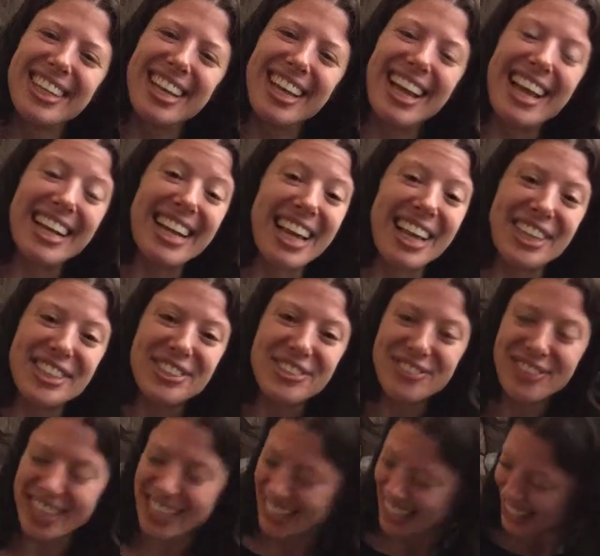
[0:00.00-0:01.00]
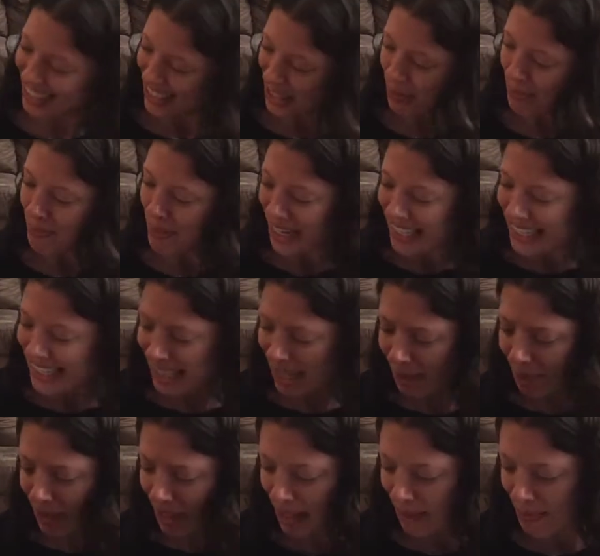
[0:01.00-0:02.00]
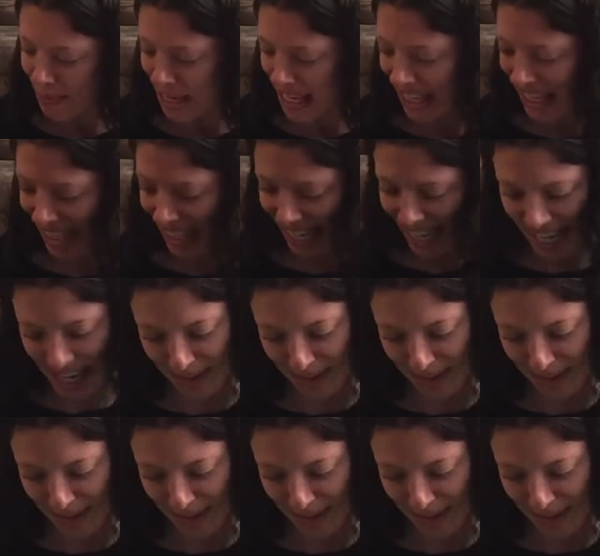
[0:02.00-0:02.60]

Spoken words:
And now let's read The Mixed-Up Chameleon.